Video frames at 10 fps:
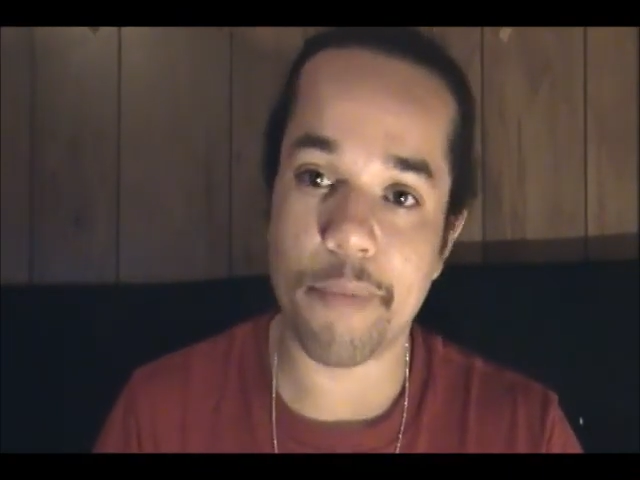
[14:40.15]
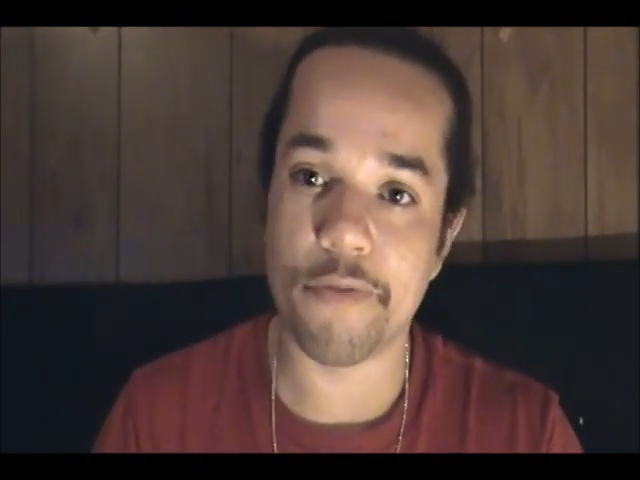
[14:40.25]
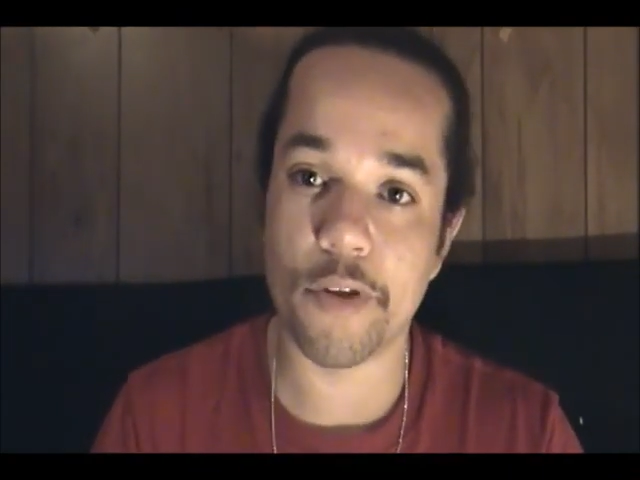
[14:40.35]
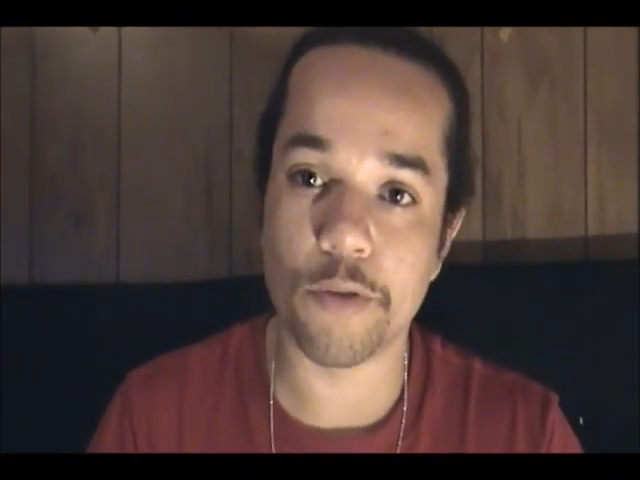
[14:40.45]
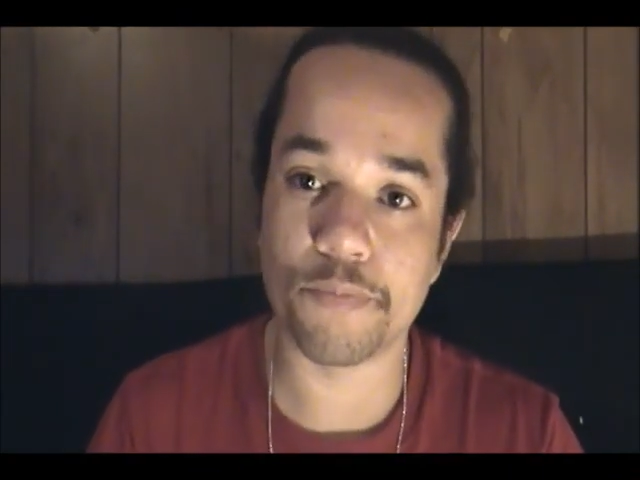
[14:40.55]

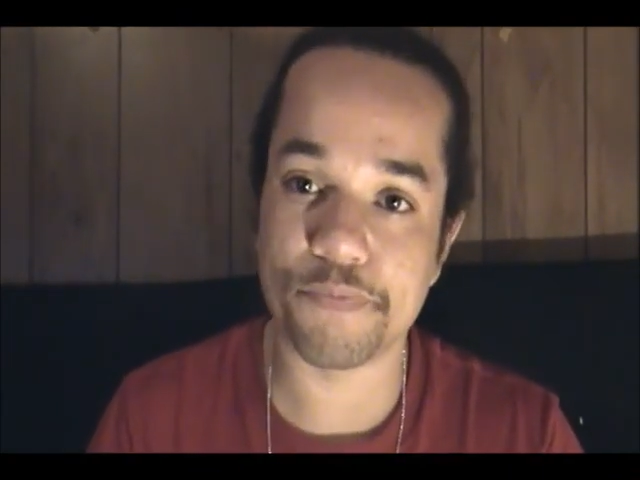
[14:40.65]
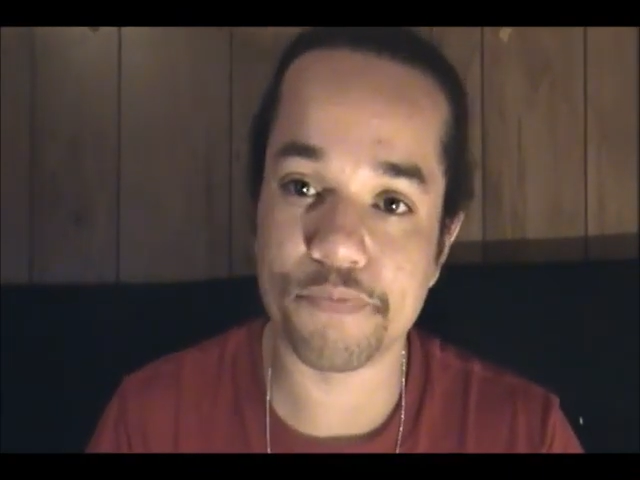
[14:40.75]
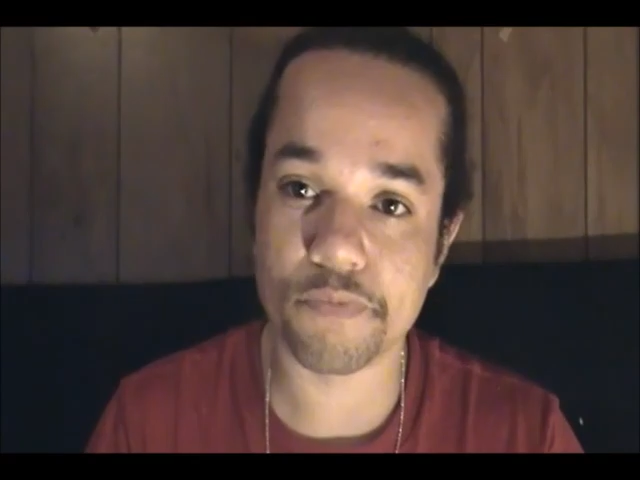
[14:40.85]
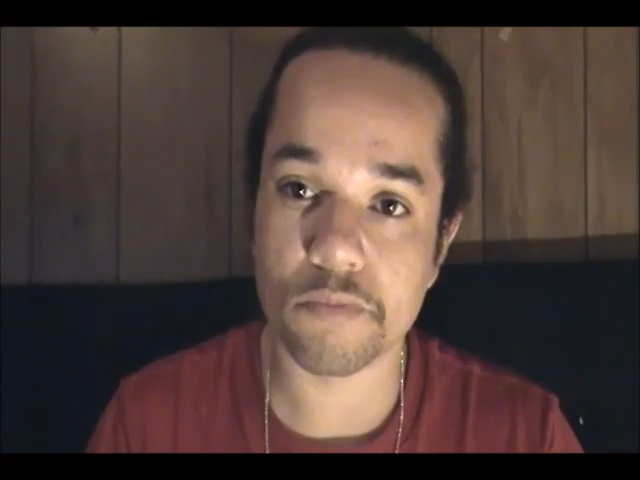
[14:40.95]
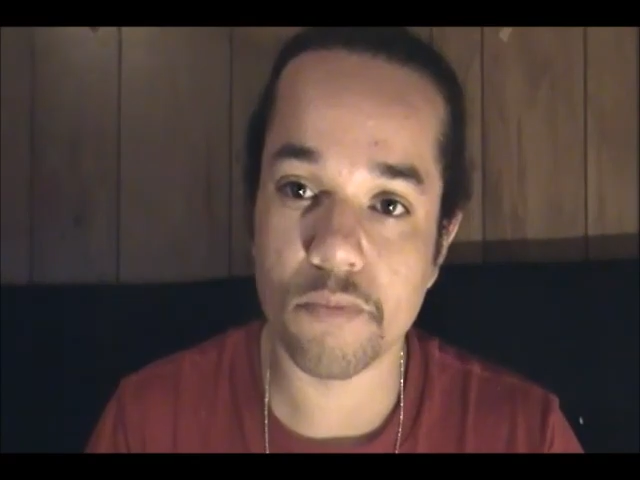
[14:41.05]
pay-per-view.
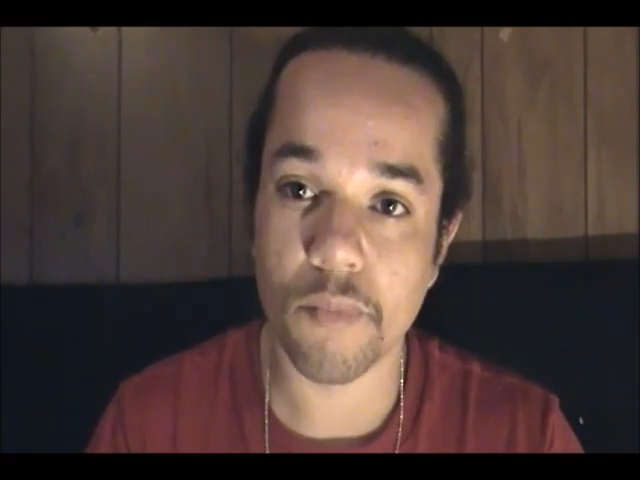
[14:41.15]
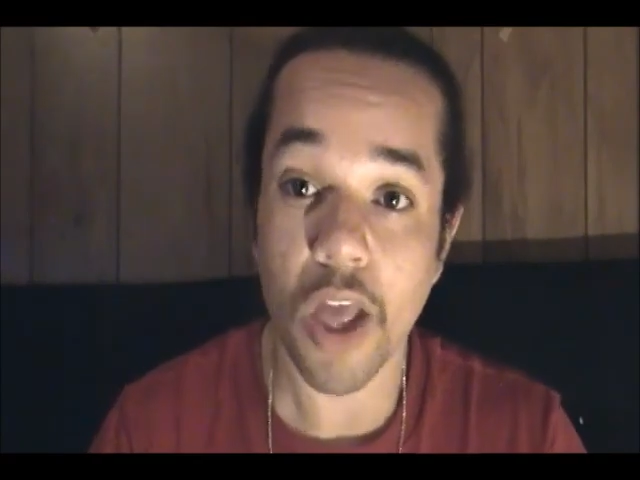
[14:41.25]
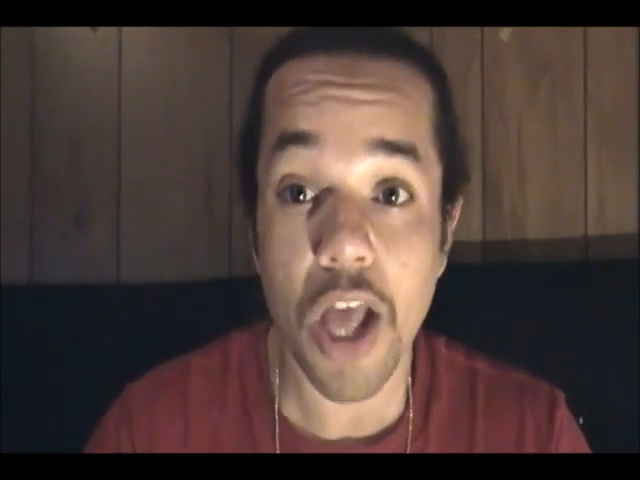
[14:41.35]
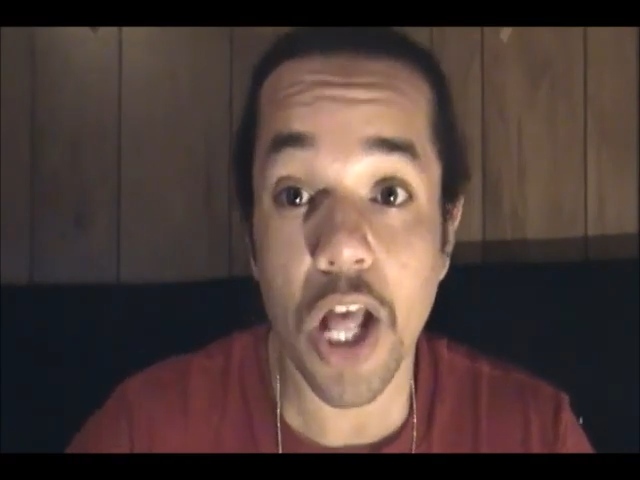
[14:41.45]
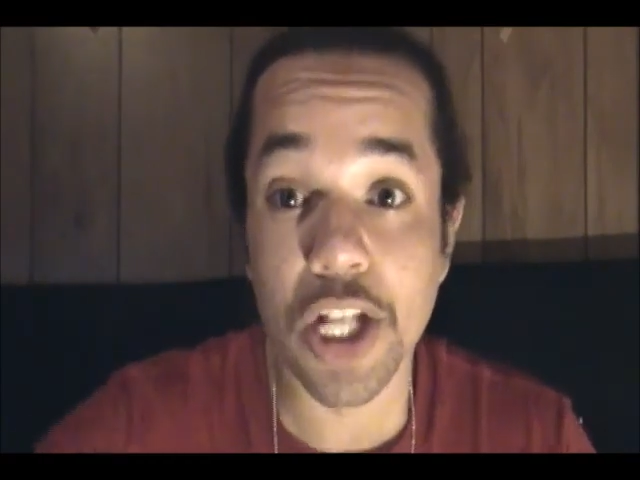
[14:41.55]

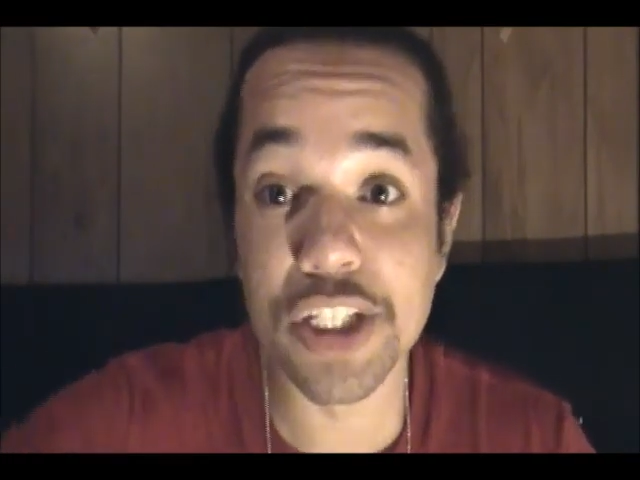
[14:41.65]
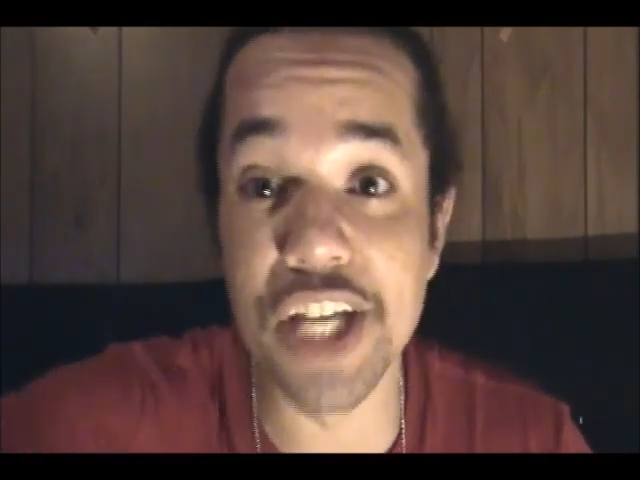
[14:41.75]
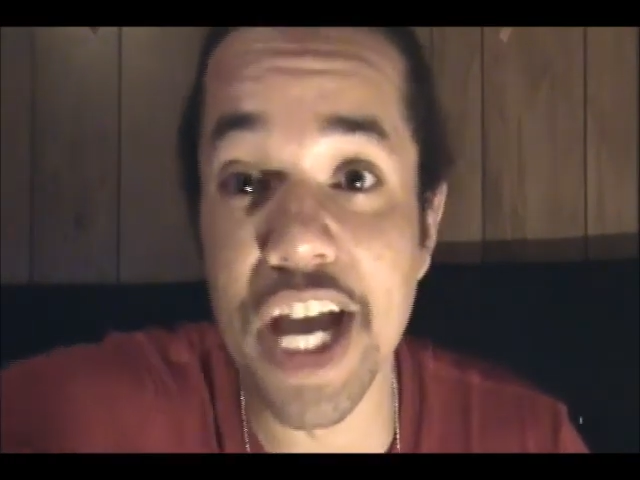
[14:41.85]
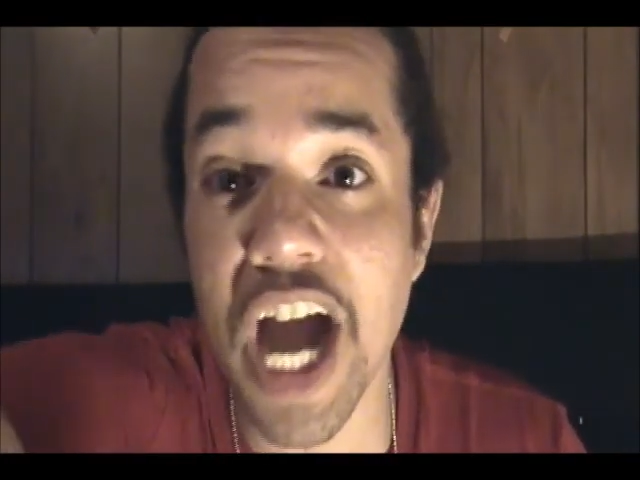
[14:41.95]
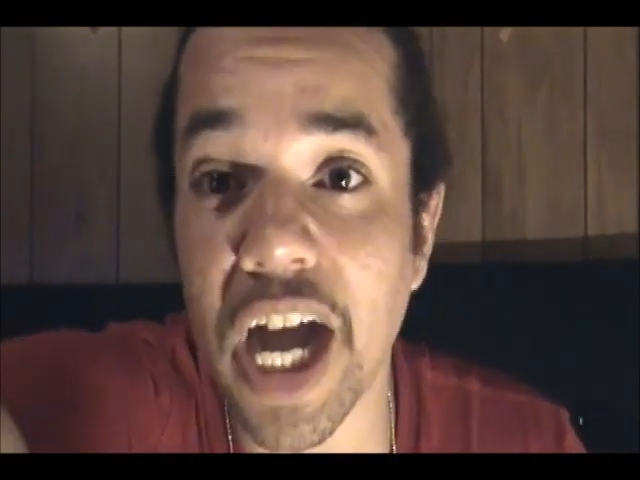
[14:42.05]

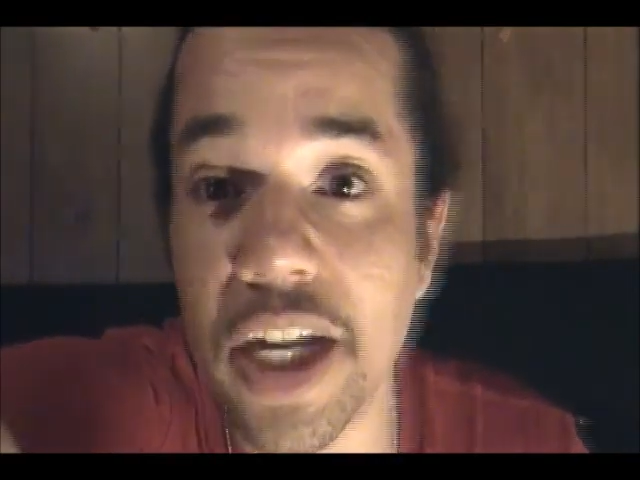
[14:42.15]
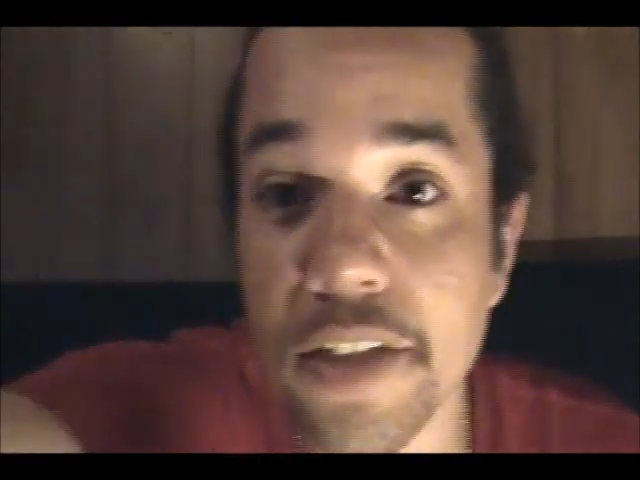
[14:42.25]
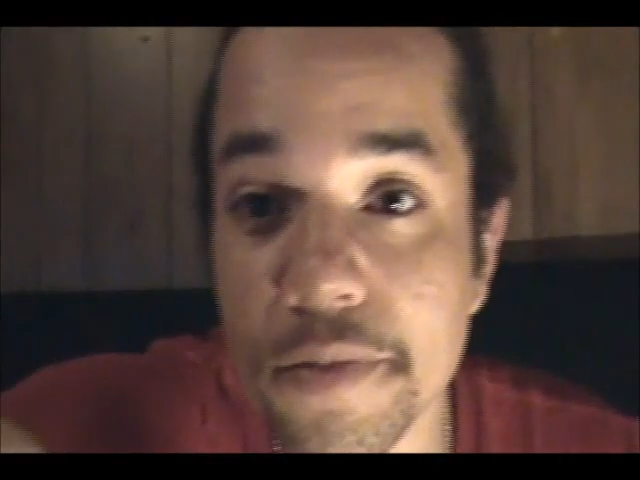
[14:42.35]
See ya!